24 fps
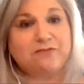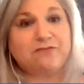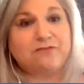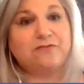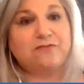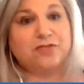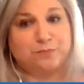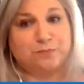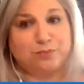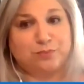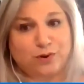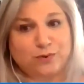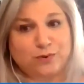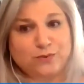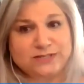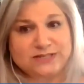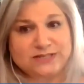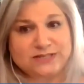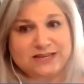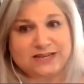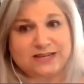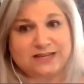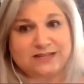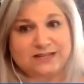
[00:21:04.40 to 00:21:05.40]
if the
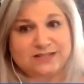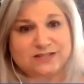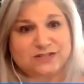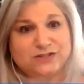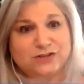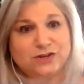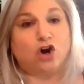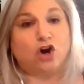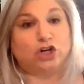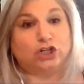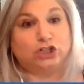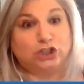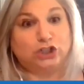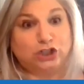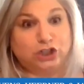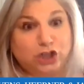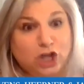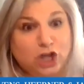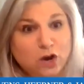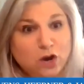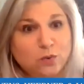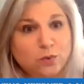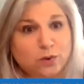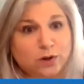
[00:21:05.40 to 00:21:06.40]
proceeds are
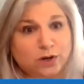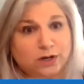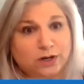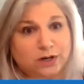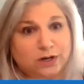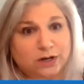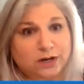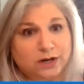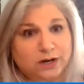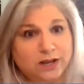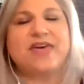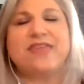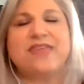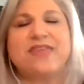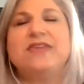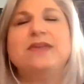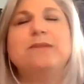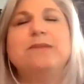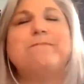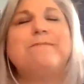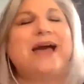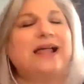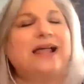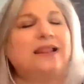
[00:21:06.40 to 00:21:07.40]
lower than
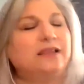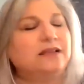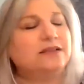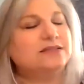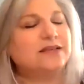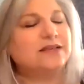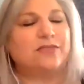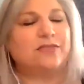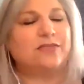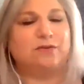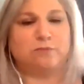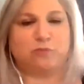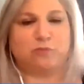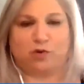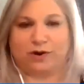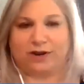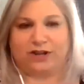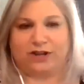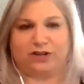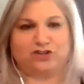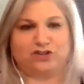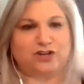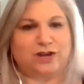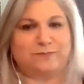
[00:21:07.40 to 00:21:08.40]
the balance on the
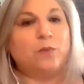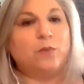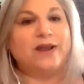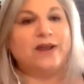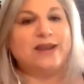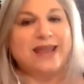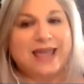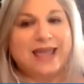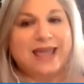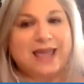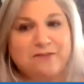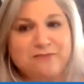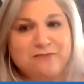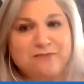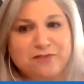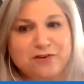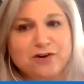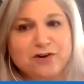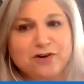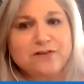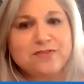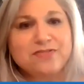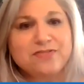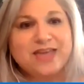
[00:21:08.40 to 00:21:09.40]
mortgage.
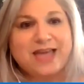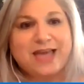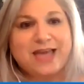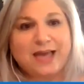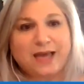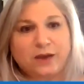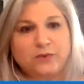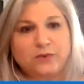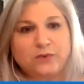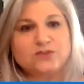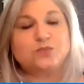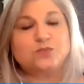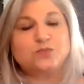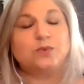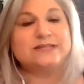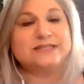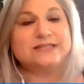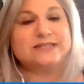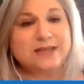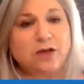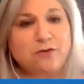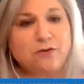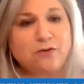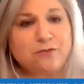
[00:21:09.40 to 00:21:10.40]
Whatever the house will
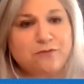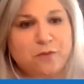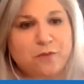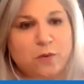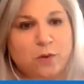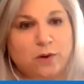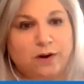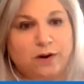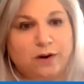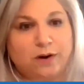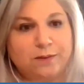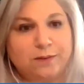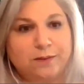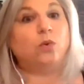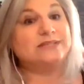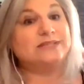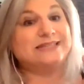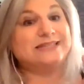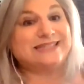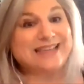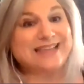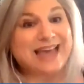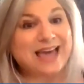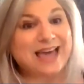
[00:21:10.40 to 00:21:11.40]
sell for will
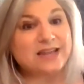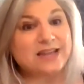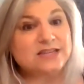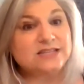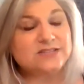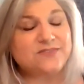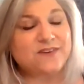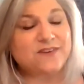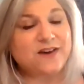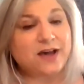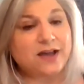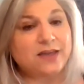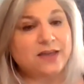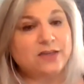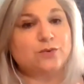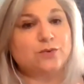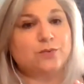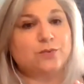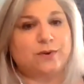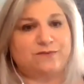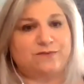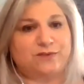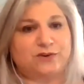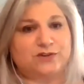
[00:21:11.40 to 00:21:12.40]
satisfy the
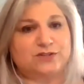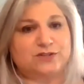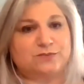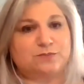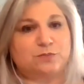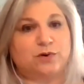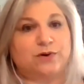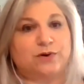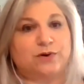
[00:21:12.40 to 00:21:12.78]
reverse